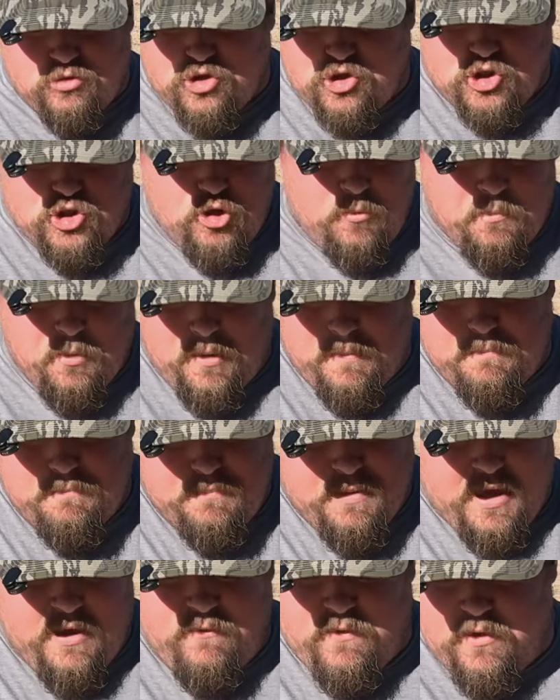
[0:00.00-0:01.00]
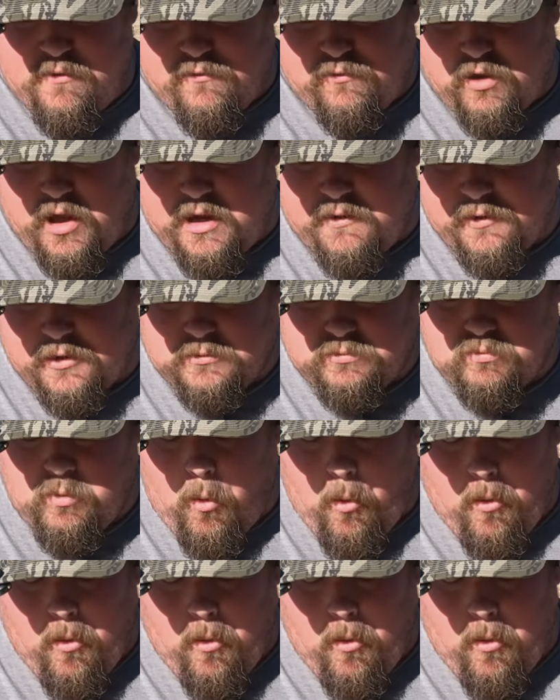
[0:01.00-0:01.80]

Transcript: super beefy flavor.